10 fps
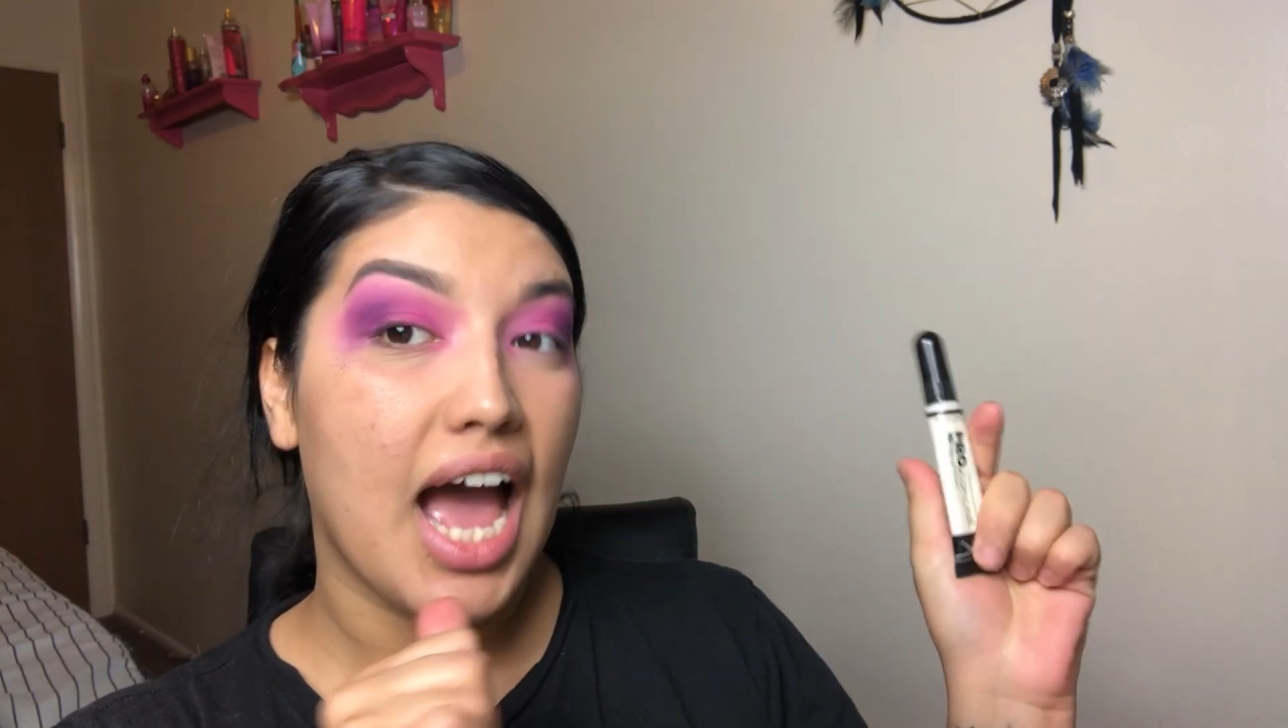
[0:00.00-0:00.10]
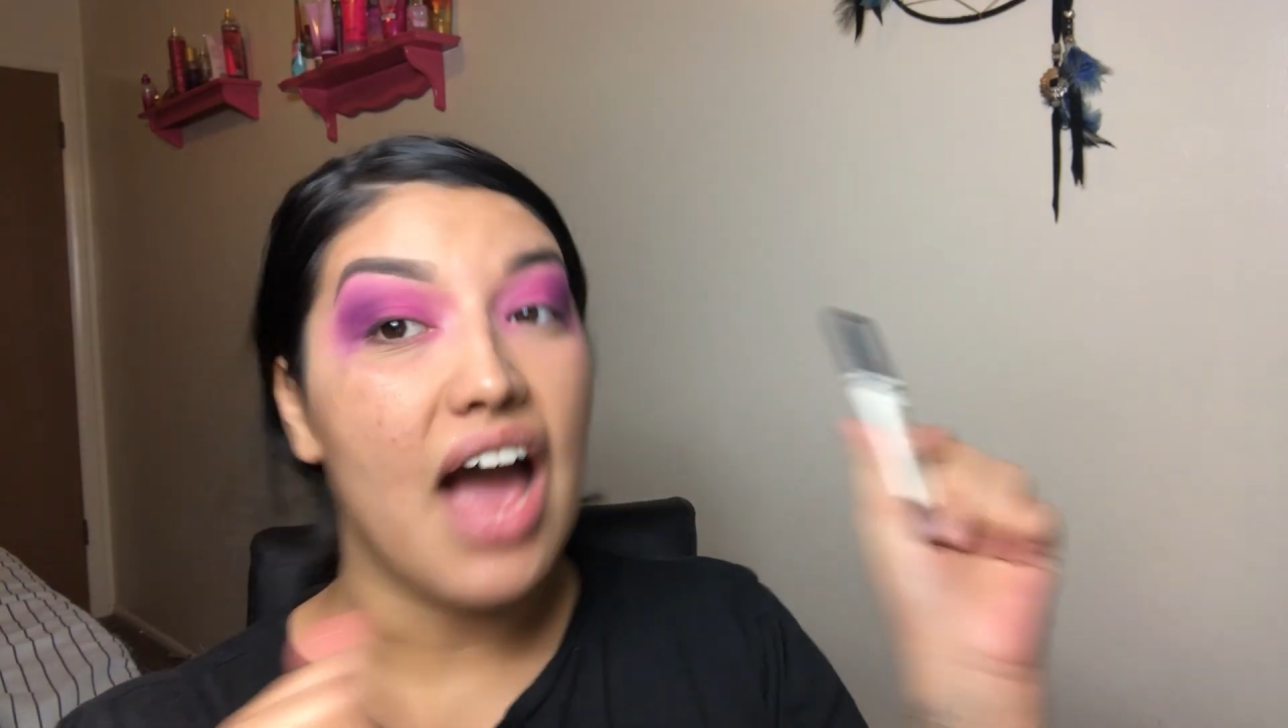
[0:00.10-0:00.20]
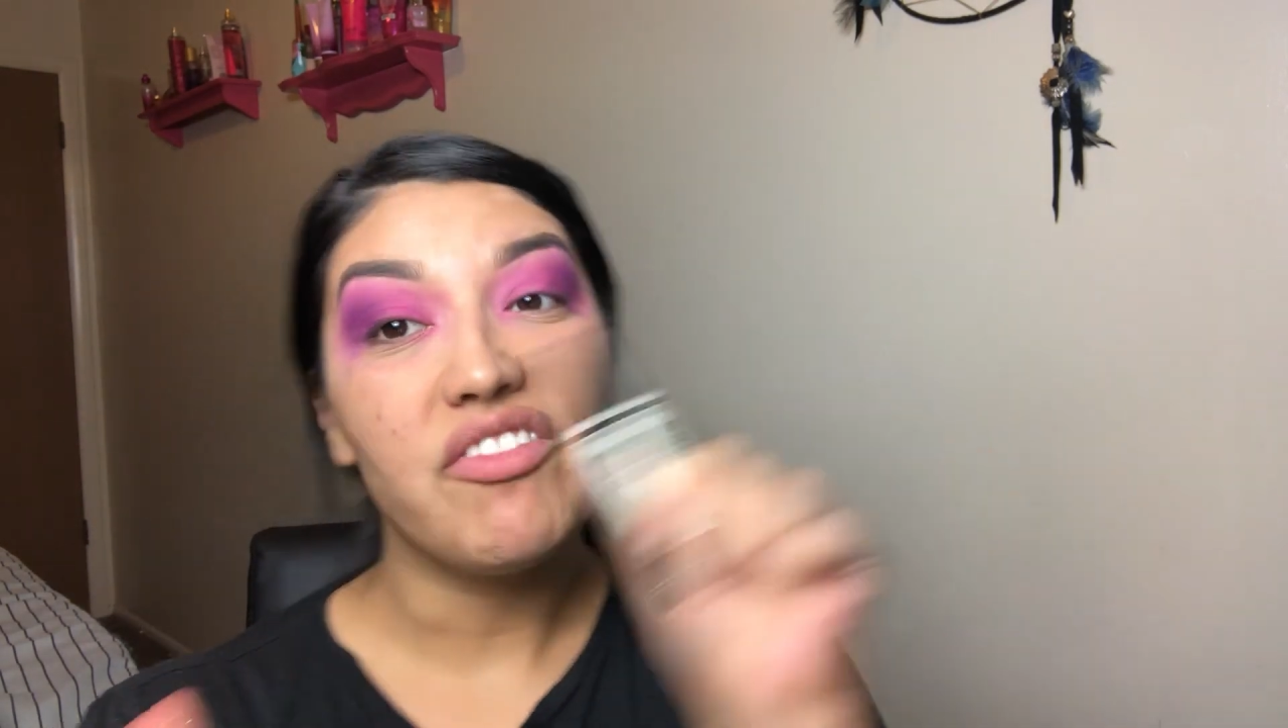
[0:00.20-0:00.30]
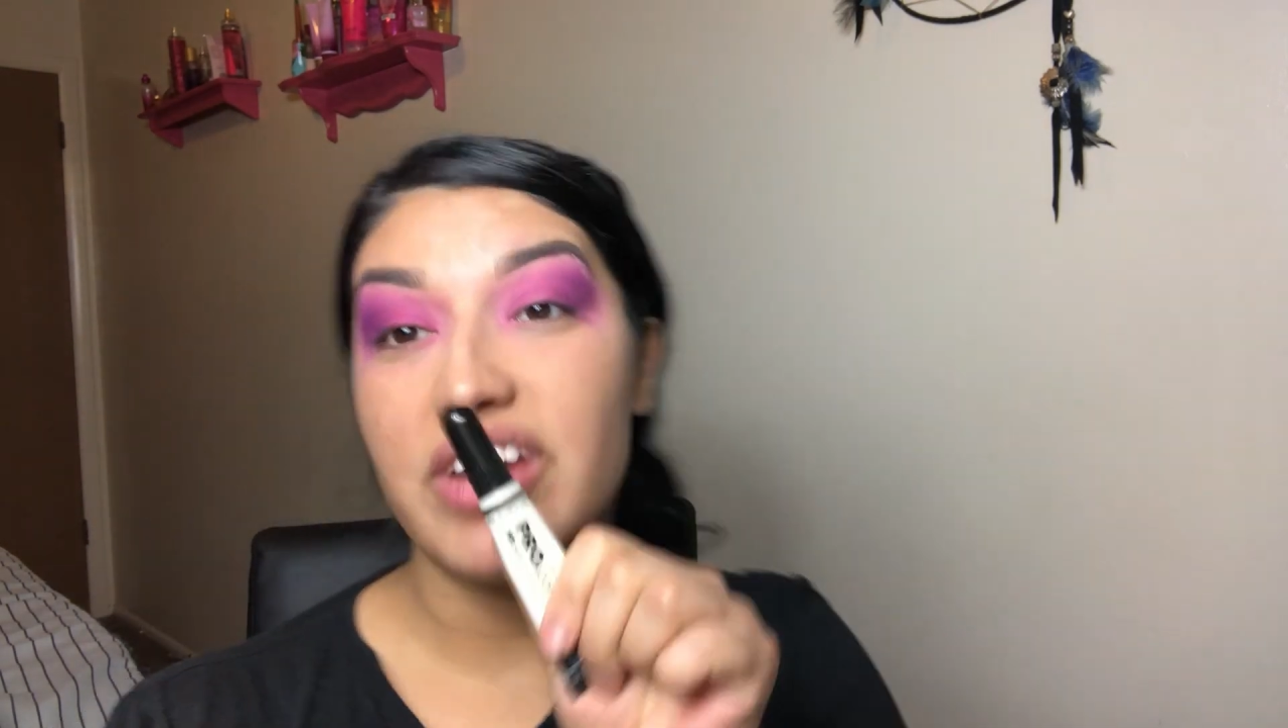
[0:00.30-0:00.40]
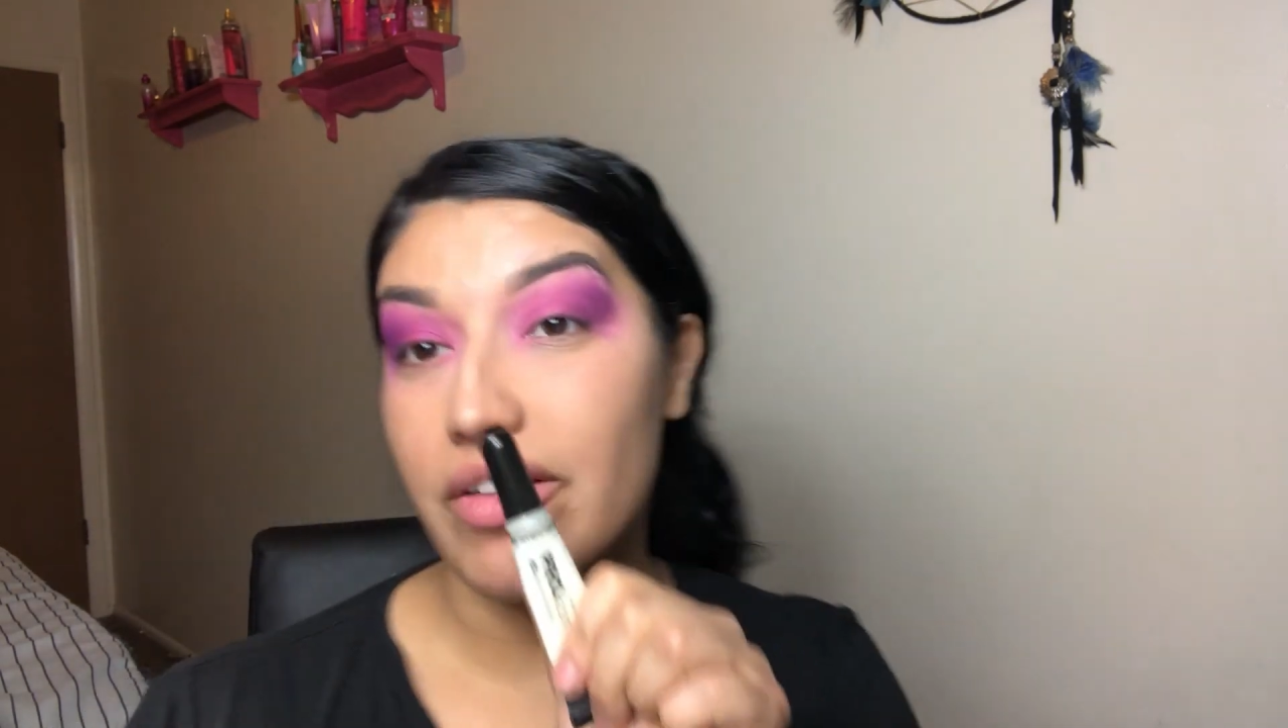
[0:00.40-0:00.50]

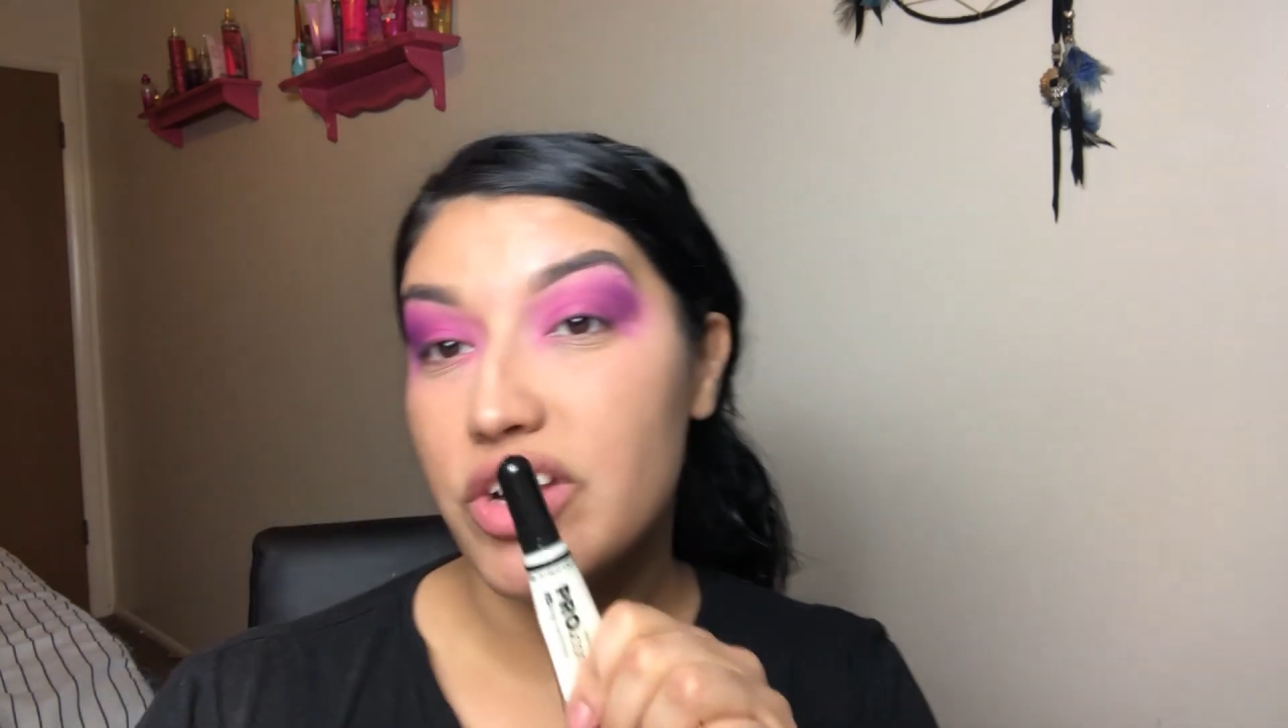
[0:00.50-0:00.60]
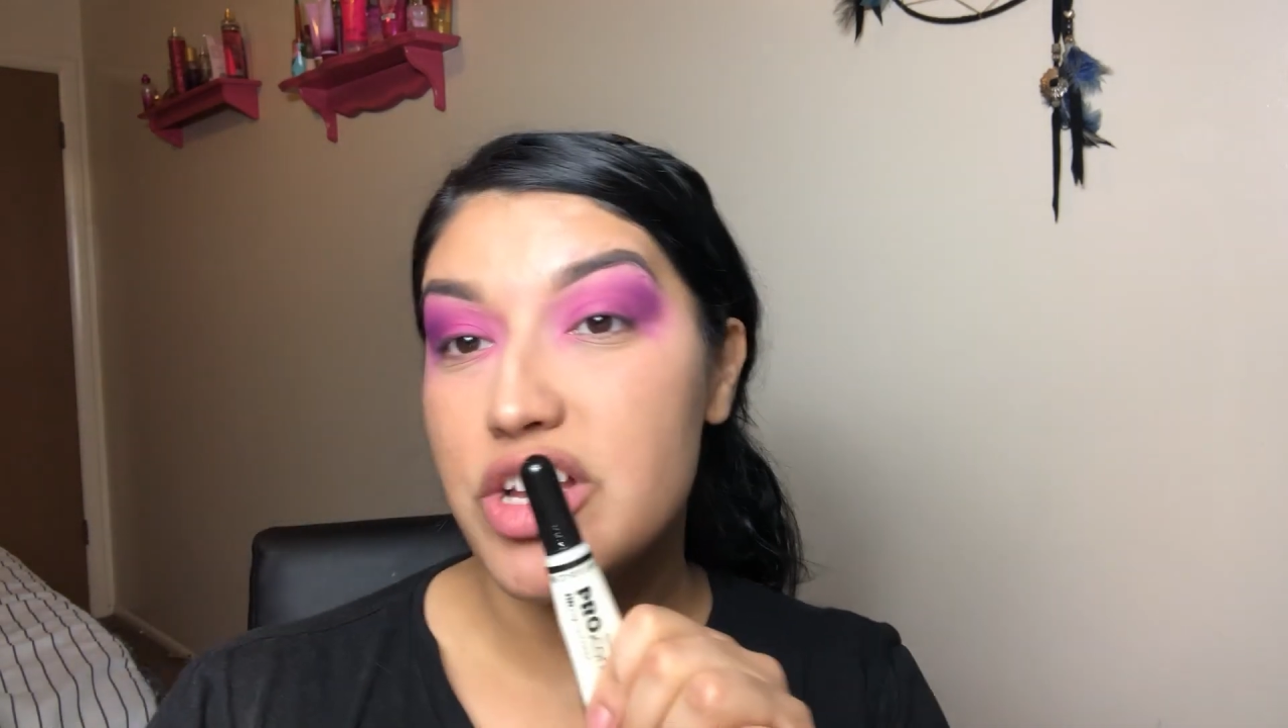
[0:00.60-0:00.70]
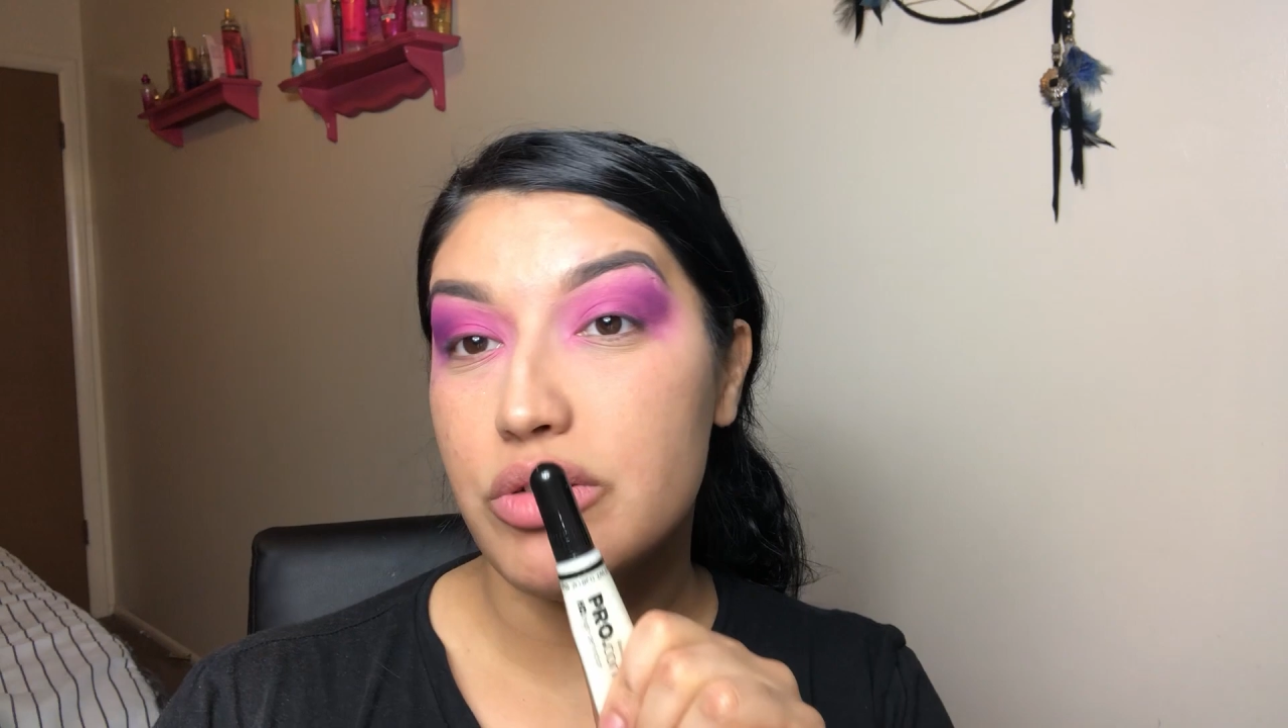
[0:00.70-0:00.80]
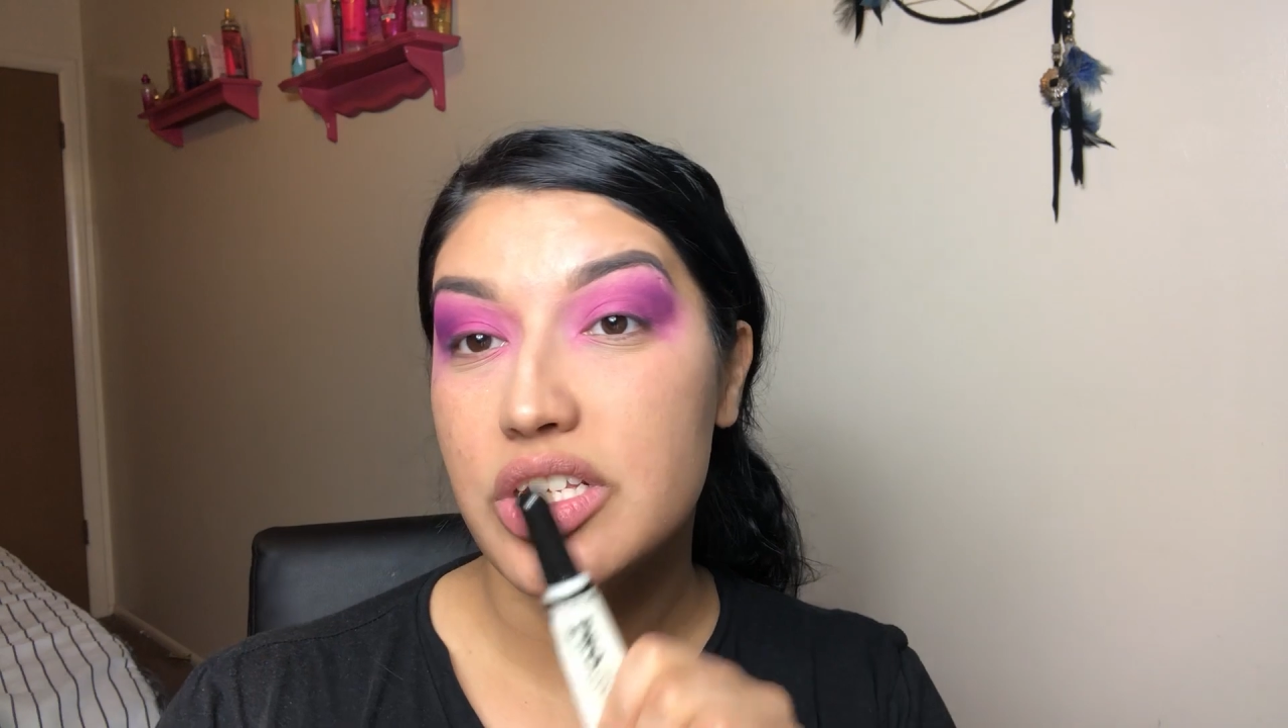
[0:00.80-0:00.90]
I've never used